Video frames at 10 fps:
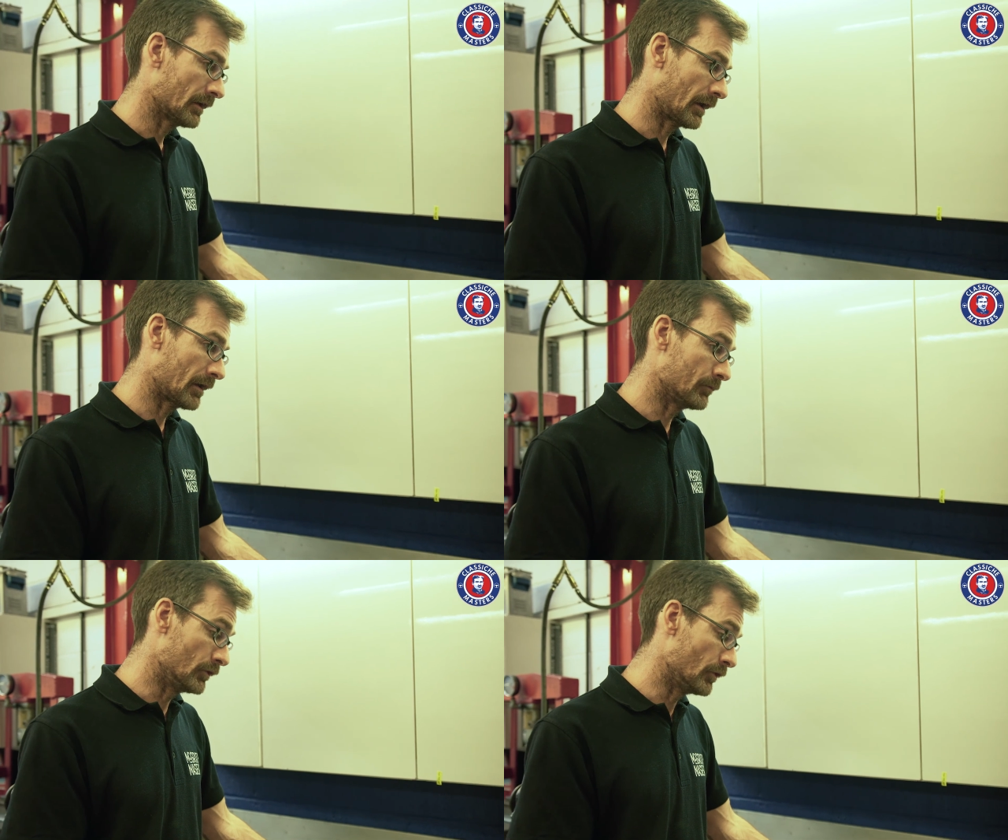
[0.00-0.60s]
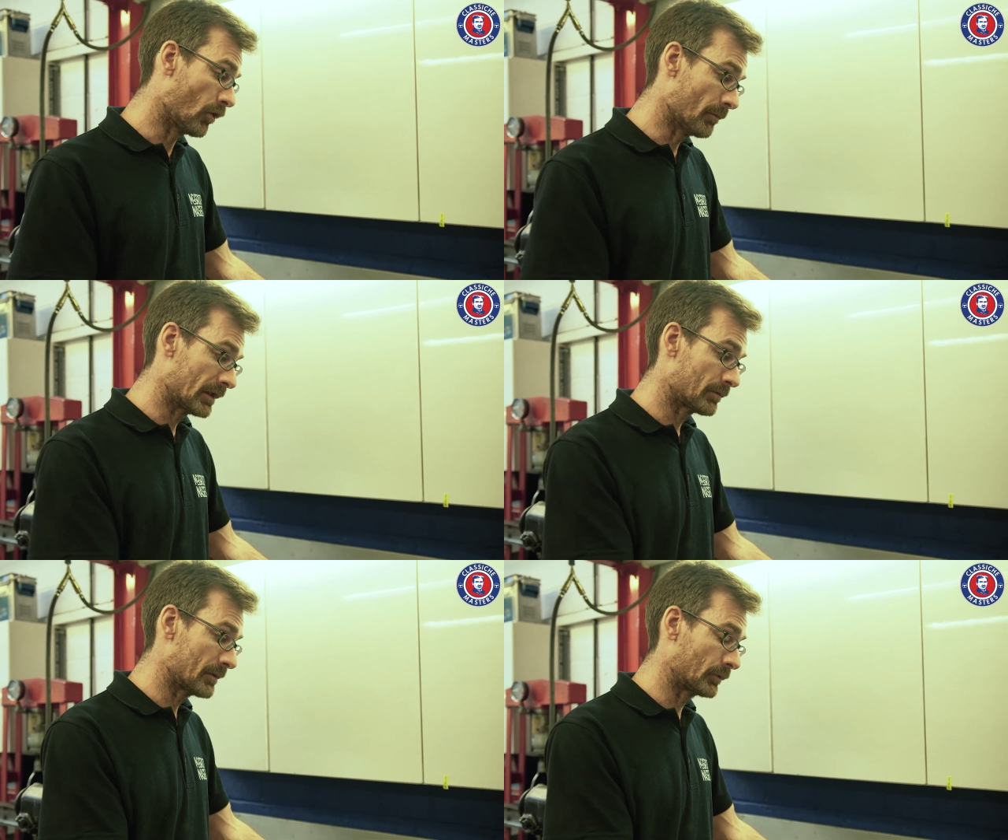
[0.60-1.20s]
Not
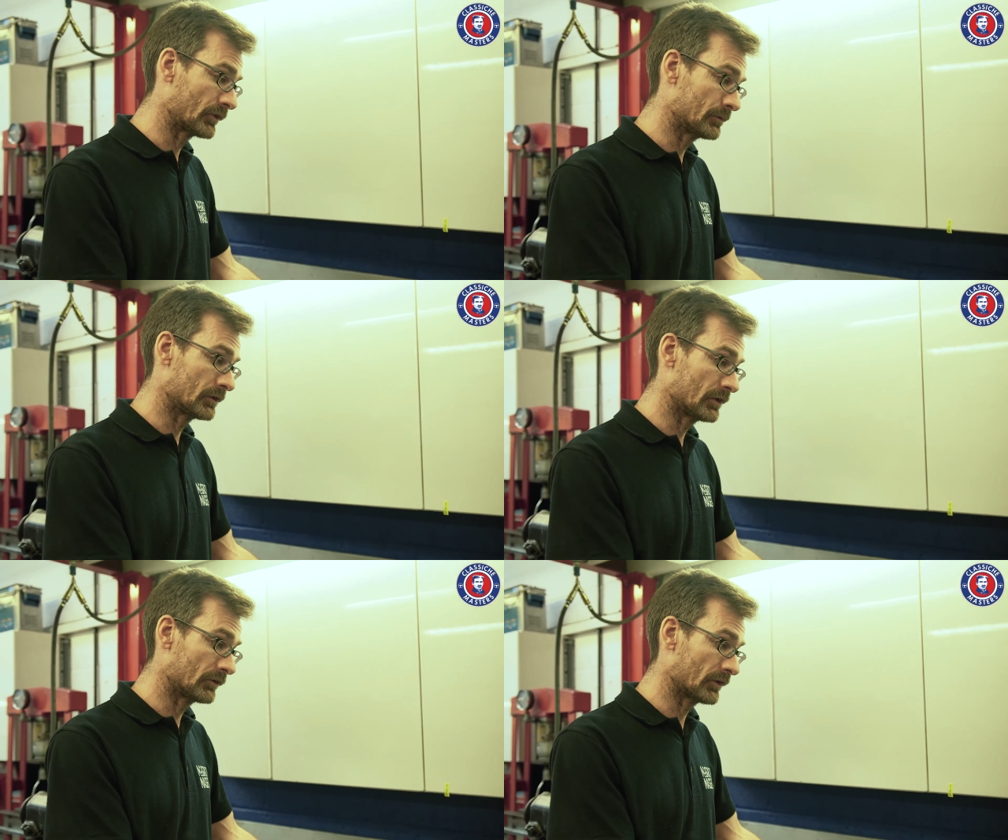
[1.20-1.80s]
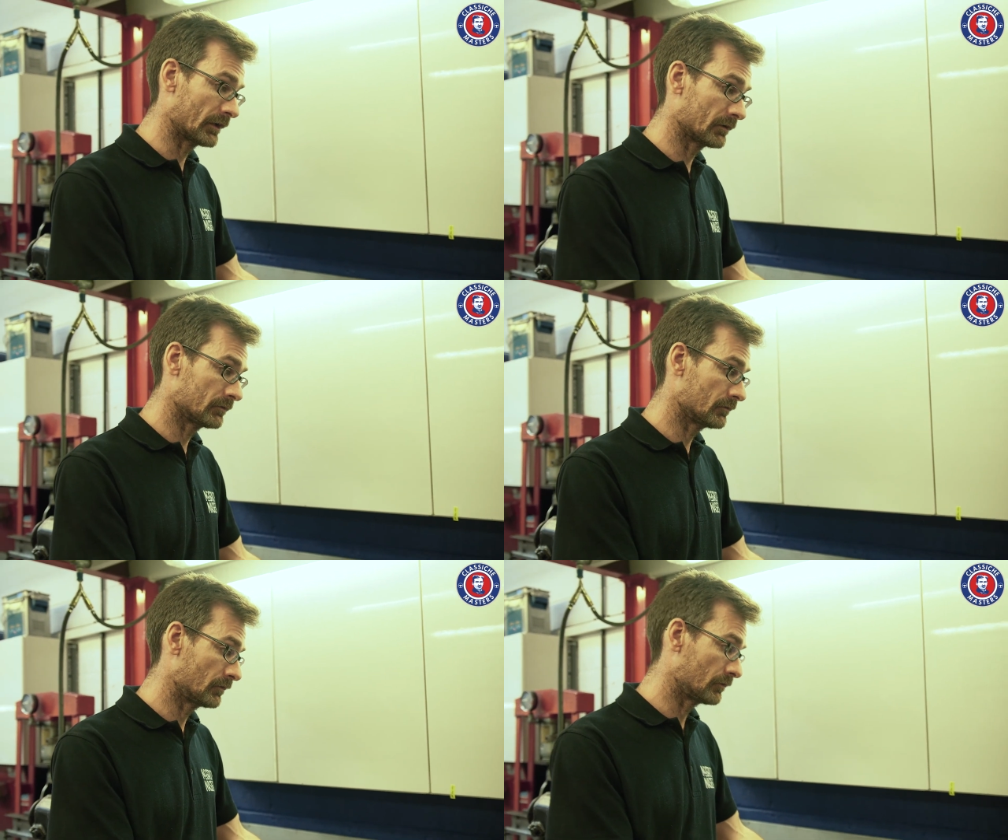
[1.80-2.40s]
many people seem to use it
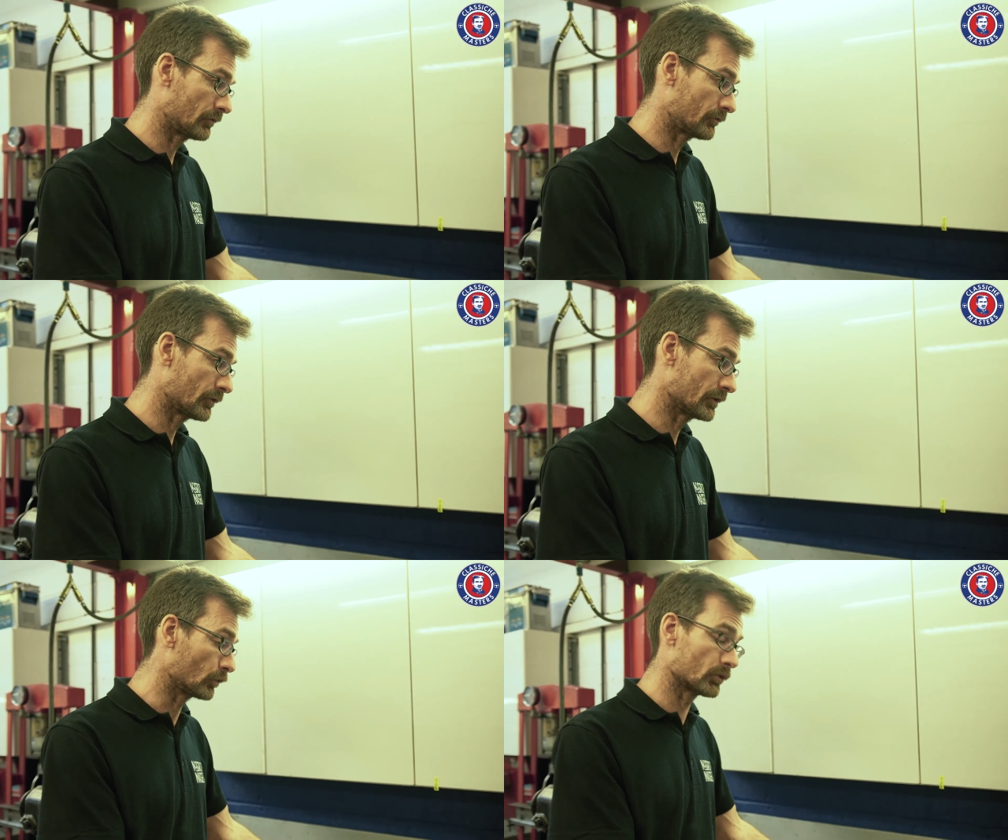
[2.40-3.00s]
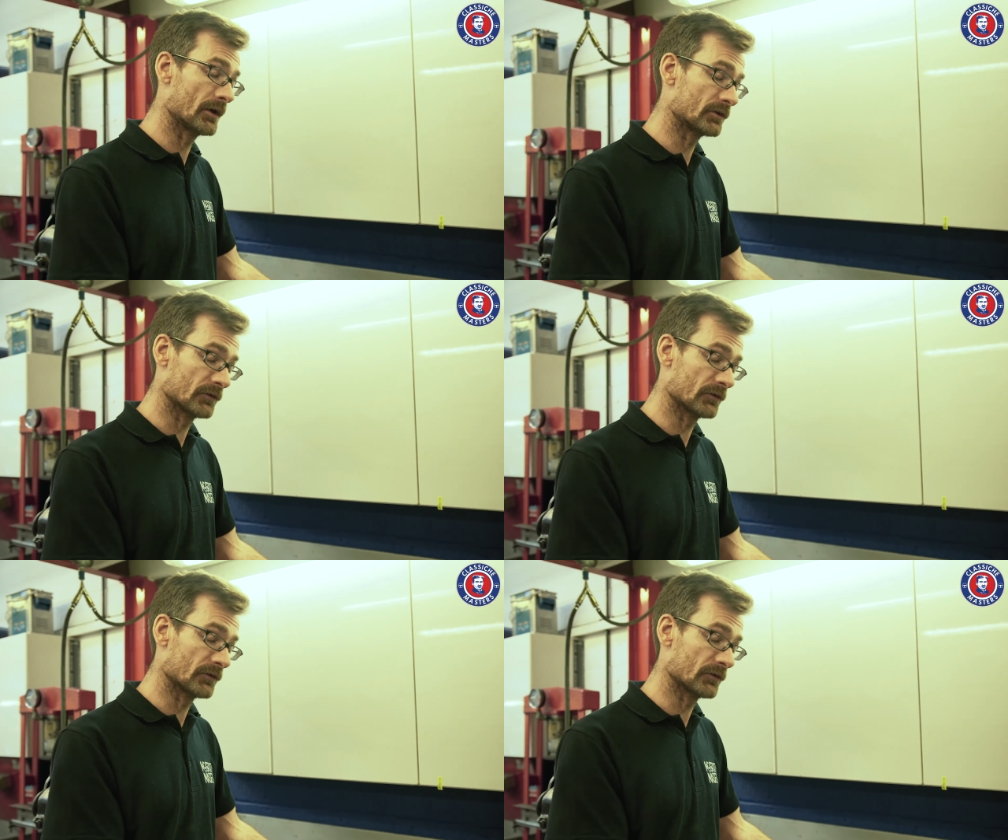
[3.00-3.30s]
for an automotive